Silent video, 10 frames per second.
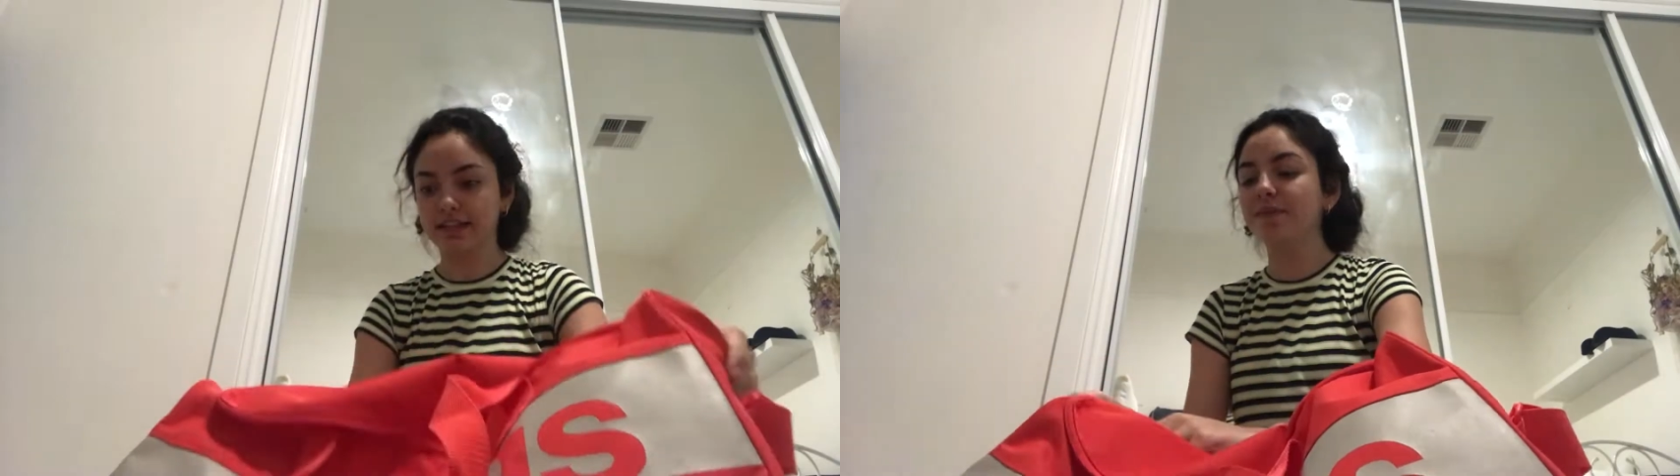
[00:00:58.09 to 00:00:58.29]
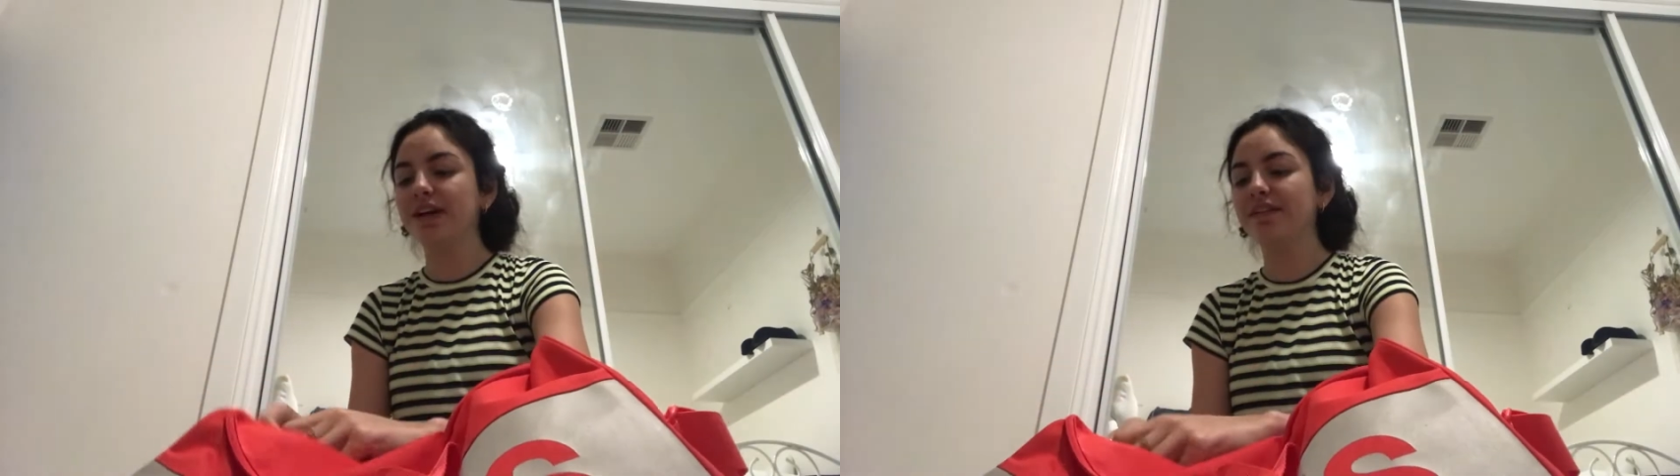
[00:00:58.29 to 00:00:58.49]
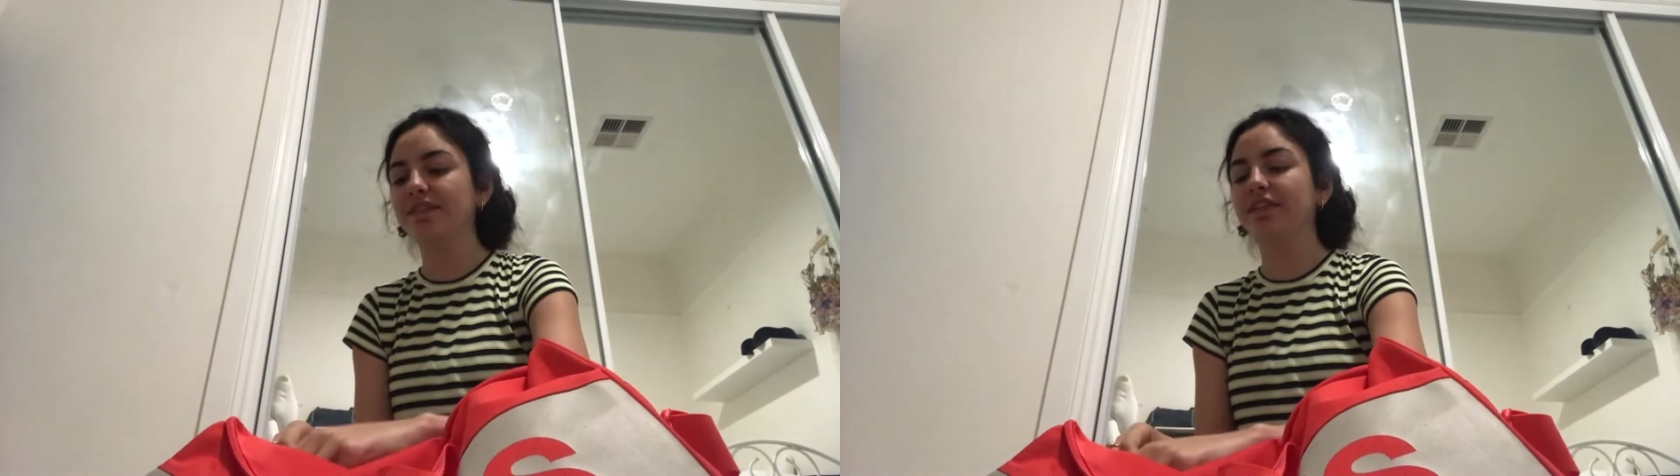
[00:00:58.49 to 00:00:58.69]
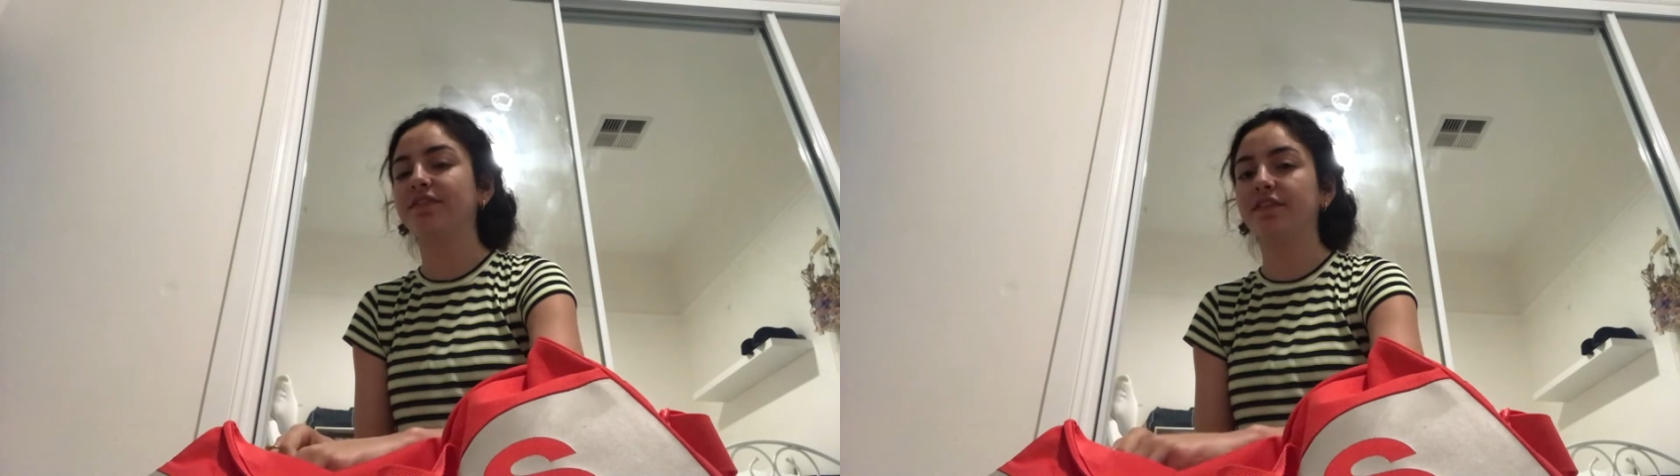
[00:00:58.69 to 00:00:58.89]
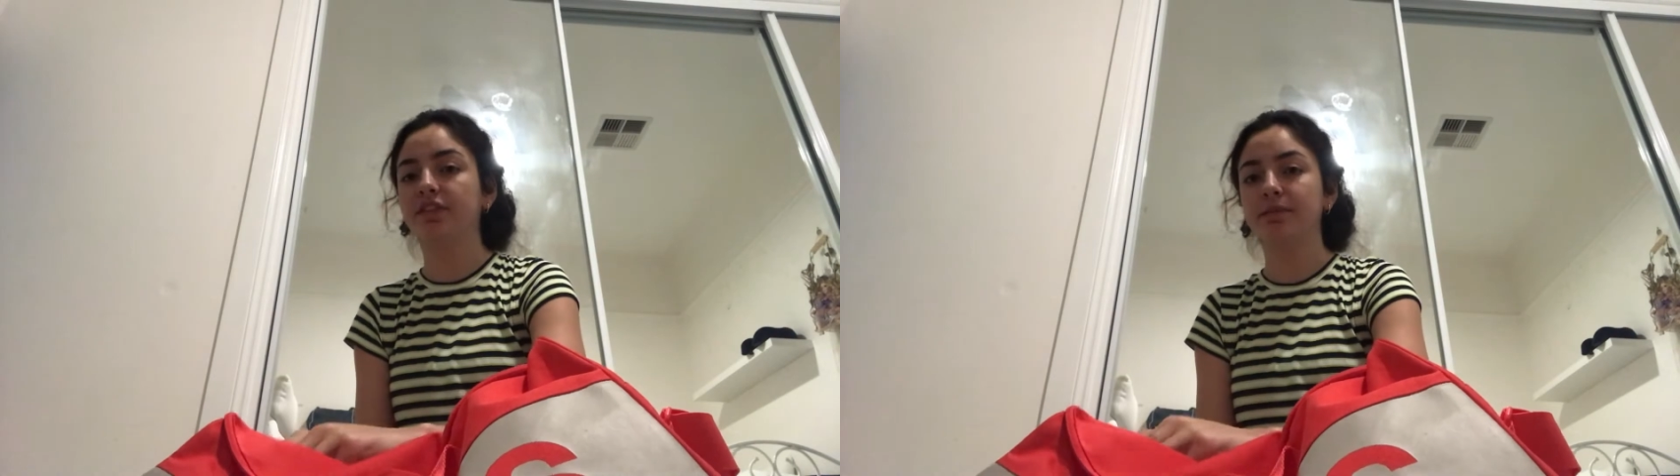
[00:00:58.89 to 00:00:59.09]
And we have like
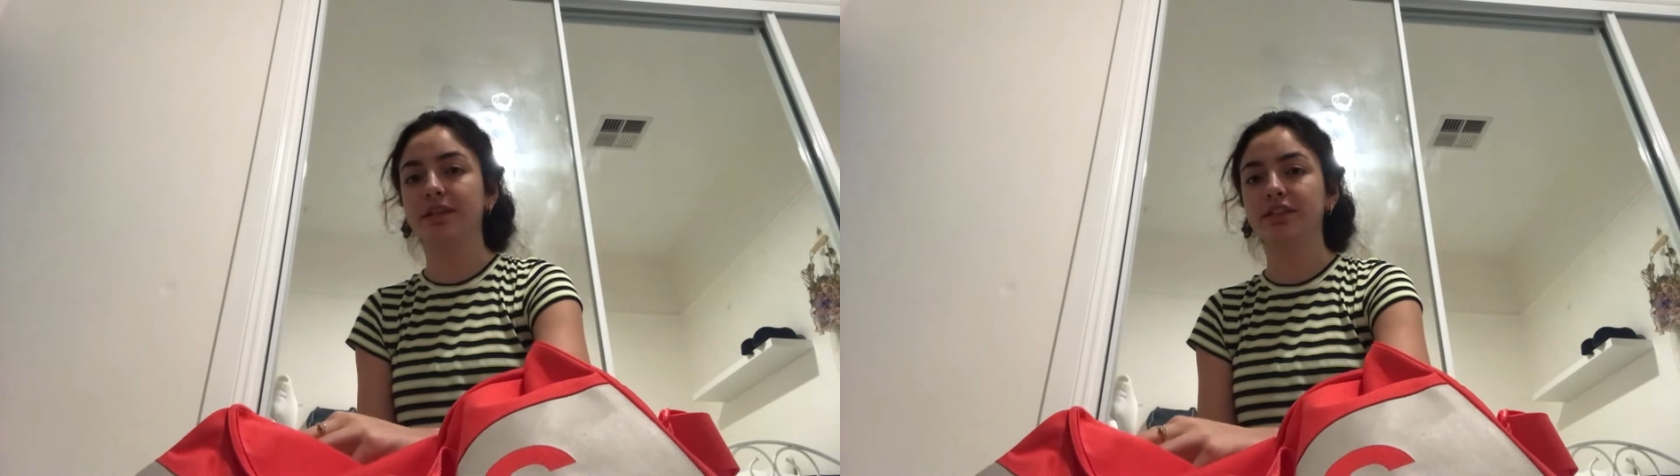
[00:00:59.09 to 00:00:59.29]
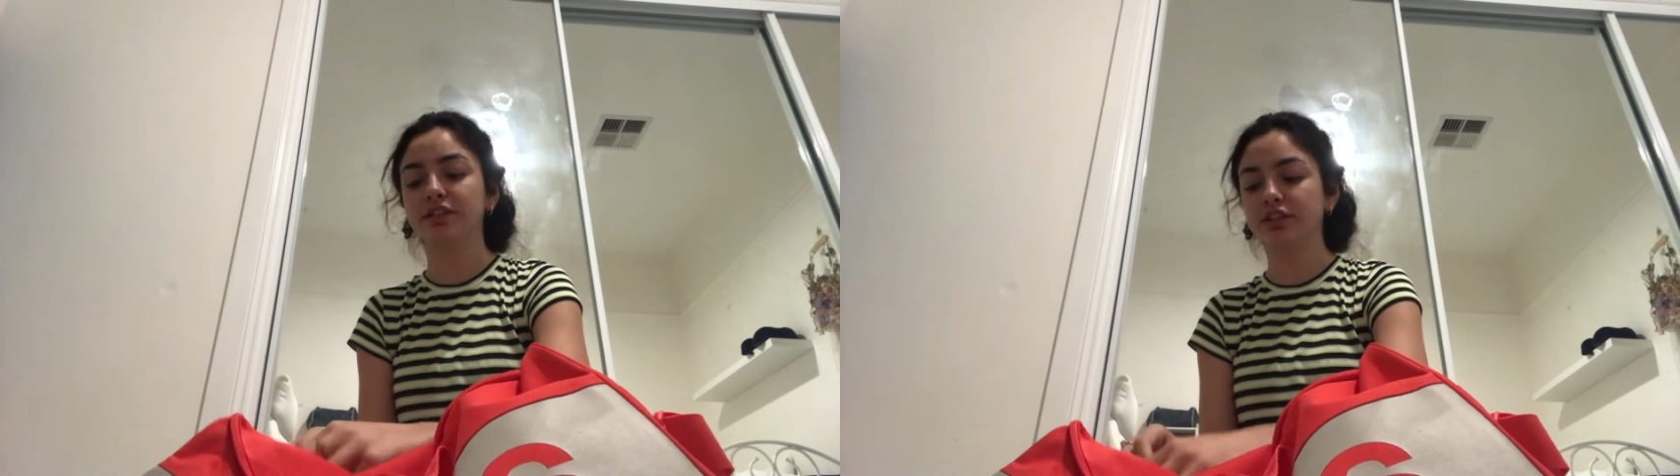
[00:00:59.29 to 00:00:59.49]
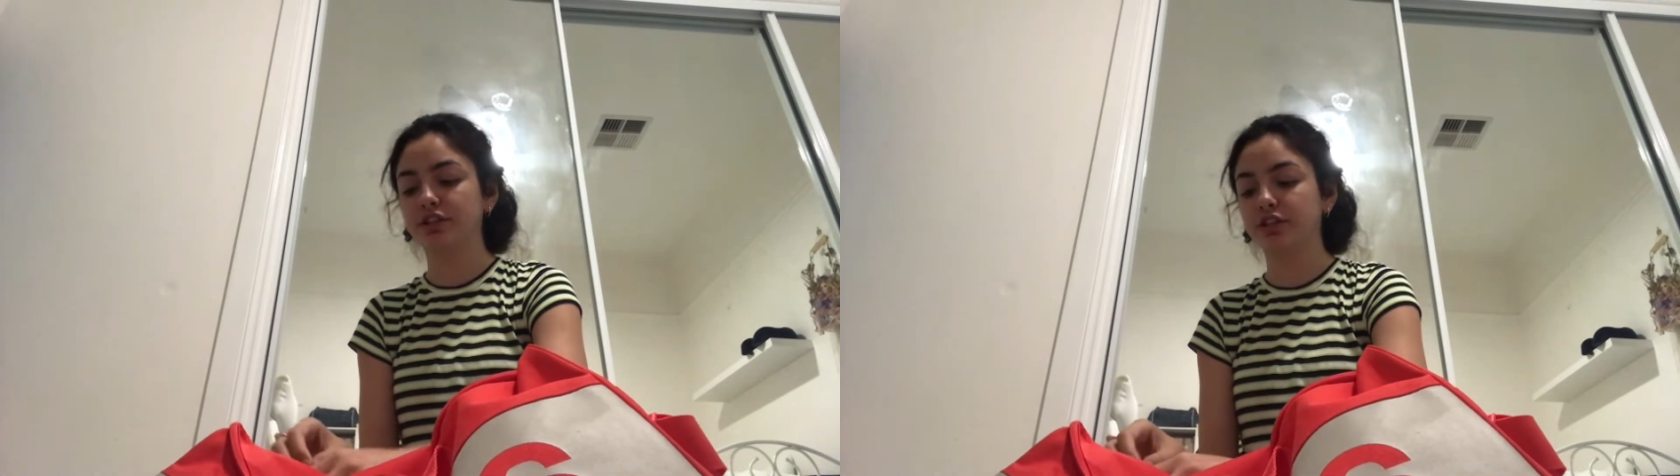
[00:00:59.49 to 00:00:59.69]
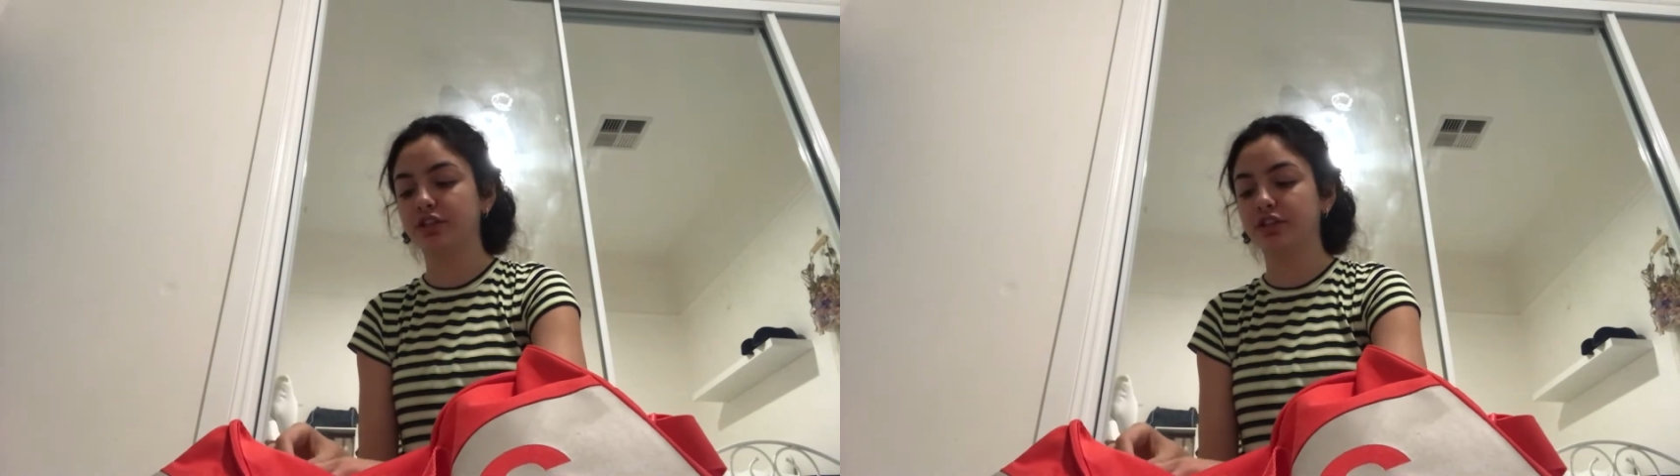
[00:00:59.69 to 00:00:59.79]
50 minutes to do so.